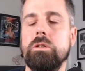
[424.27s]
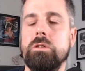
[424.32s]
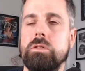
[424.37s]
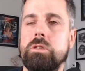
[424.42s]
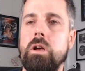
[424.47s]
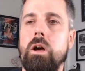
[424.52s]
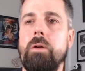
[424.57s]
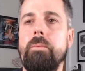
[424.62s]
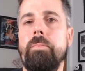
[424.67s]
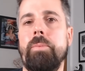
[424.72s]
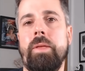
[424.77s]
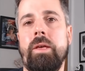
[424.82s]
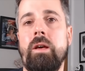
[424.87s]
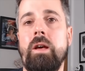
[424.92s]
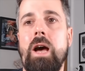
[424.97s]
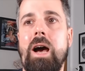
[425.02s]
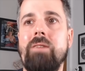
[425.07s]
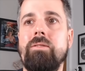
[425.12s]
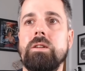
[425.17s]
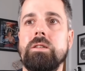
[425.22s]
So
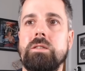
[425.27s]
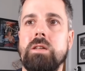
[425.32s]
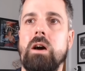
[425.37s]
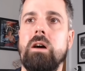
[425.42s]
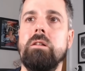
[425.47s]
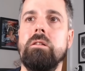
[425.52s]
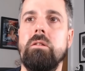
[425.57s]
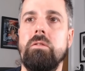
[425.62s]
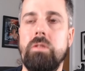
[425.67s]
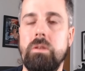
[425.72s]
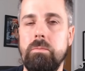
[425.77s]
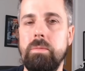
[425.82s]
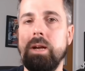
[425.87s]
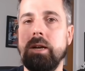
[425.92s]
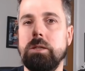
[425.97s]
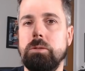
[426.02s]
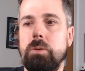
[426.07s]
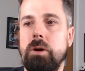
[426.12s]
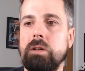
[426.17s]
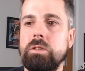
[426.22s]
having done the
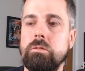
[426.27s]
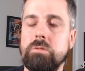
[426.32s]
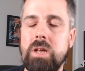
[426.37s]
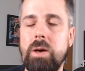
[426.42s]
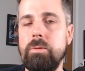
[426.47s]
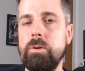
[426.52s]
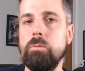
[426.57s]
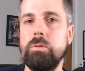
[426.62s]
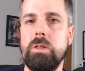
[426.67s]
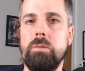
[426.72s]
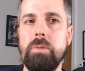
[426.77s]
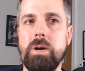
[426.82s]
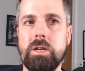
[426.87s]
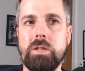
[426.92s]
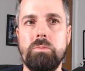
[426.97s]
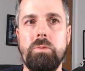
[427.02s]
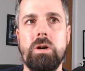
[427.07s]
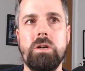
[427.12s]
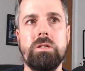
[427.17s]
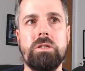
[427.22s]
mix bus, I was happy with the mix
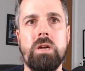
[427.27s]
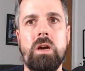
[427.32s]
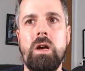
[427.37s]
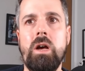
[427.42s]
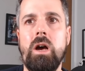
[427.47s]
bus.